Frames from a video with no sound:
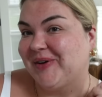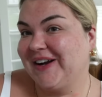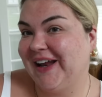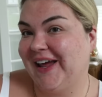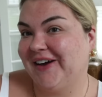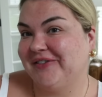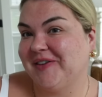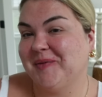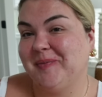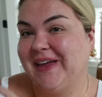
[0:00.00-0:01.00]
morning
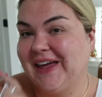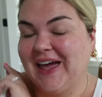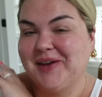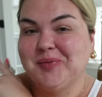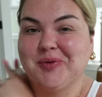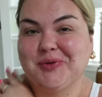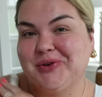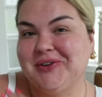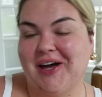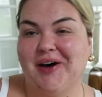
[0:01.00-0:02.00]
from me and
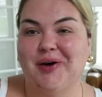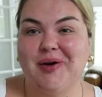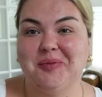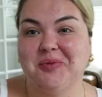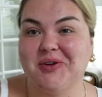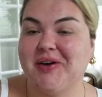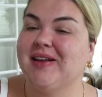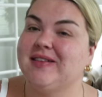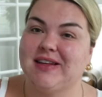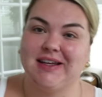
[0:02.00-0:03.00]
Bruno. Bruno
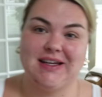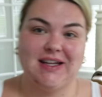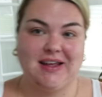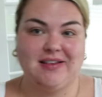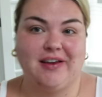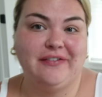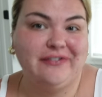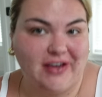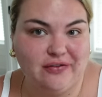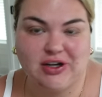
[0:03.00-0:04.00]
is sitting in his
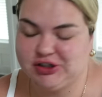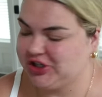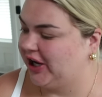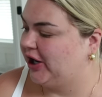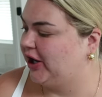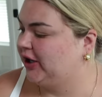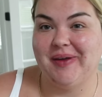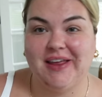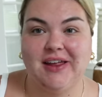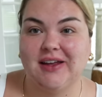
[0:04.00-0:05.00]
favorite chair.
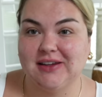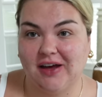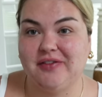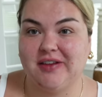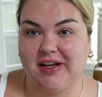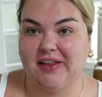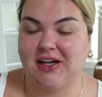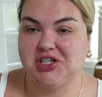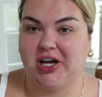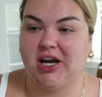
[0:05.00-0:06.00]
He loves sitting in that
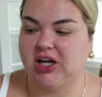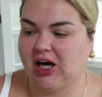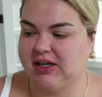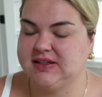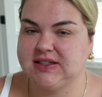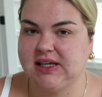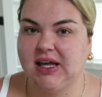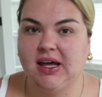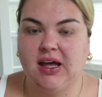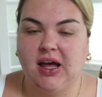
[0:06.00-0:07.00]
chair. And
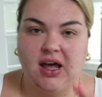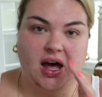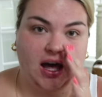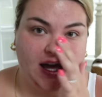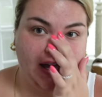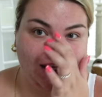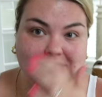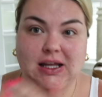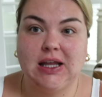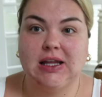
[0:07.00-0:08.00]
honestly, I
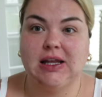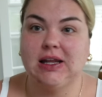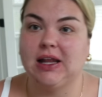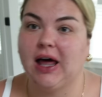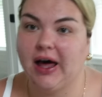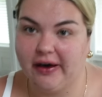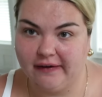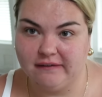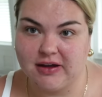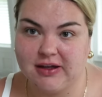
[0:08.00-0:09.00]

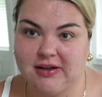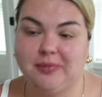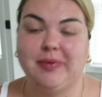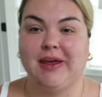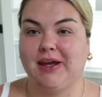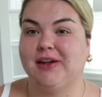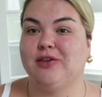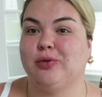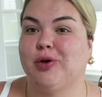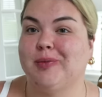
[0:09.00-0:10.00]
love being in
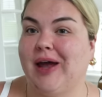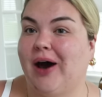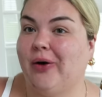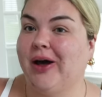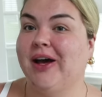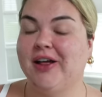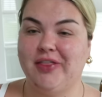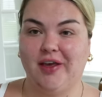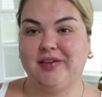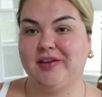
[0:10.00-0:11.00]
this room now.
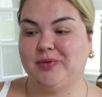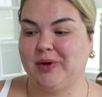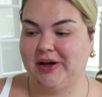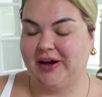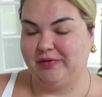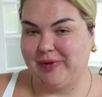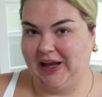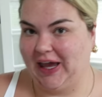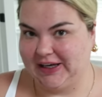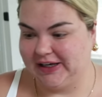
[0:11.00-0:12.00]
This is where I've been
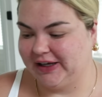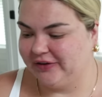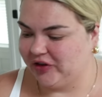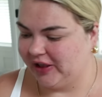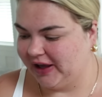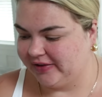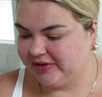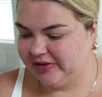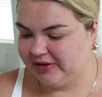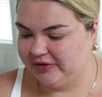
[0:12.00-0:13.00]
editing for the
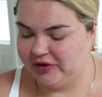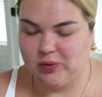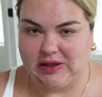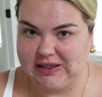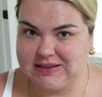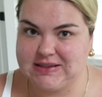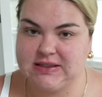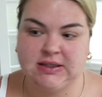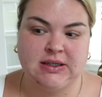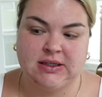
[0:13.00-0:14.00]
last few weeks,
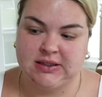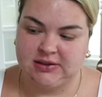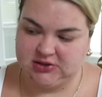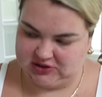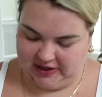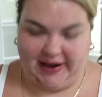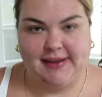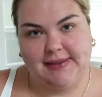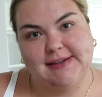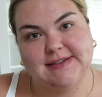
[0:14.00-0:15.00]
just
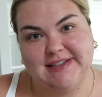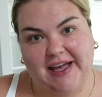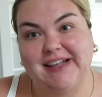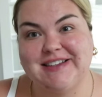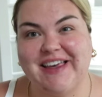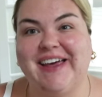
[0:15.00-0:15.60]
at this desk.